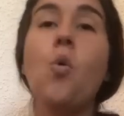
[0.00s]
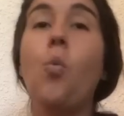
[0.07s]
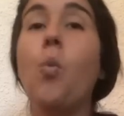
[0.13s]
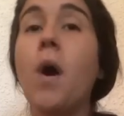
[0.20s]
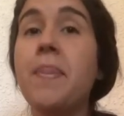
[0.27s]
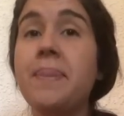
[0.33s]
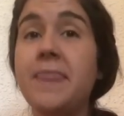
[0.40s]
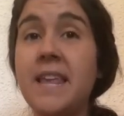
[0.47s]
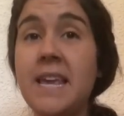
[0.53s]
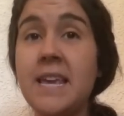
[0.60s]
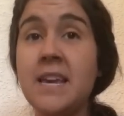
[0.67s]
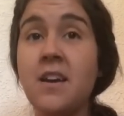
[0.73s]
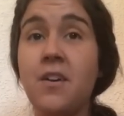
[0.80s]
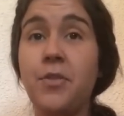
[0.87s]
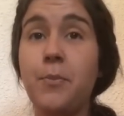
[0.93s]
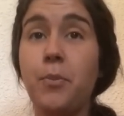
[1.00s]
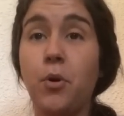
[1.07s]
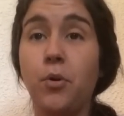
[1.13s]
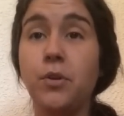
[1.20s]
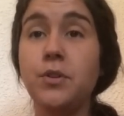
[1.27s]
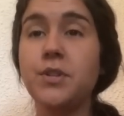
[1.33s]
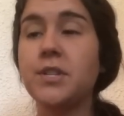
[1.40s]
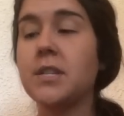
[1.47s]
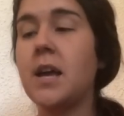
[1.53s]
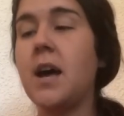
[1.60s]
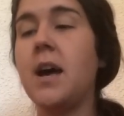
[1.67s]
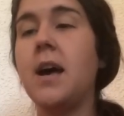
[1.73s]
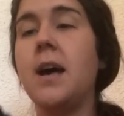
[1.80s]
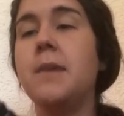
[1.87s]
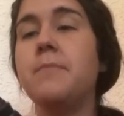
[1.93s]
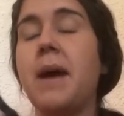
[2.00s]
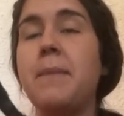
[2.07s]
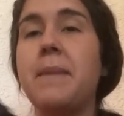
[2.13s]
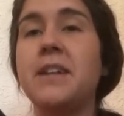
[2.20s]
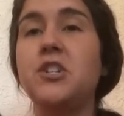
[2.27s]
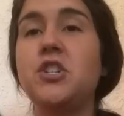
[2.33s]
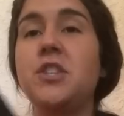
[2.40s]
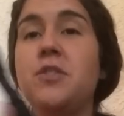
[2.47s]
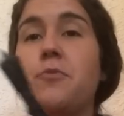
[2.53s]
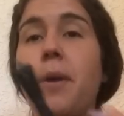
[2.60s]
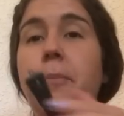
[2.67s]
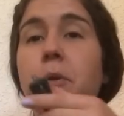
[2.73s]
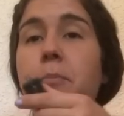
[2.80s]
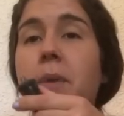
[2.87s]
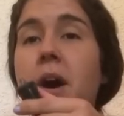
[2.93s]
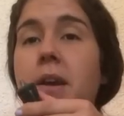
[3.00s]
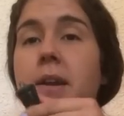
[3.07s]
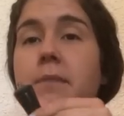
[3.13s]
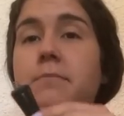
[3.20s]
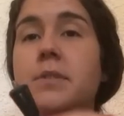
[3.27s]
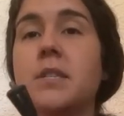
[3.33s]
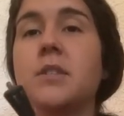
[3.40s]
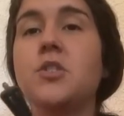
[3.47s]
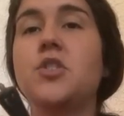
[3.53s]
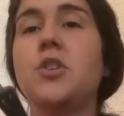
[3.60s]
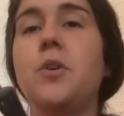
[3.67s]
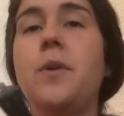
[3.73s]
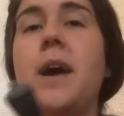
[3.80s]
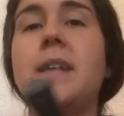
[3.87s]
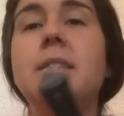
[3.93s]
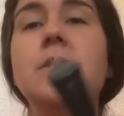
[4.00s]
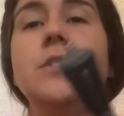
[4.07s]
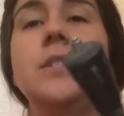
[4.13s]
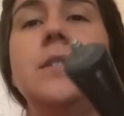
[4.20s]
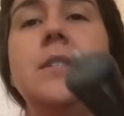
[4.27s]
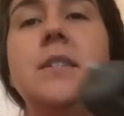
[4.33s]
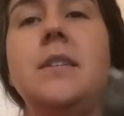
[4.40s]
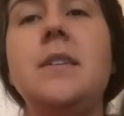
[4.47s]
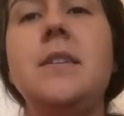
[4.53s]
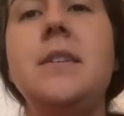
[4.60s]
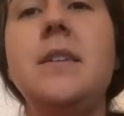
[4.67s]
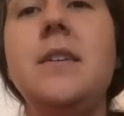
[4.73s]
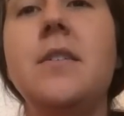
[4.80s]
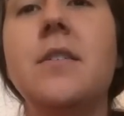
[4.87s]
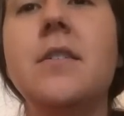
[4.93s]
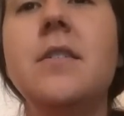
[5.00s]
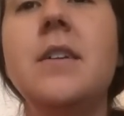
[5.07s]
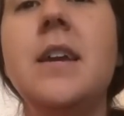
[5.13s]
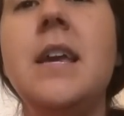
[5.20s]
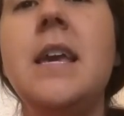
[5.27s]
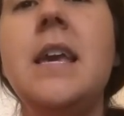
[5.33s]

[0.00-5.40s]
One thing on the poles, um, I mentioned the rubber bottoms. So as you can see here,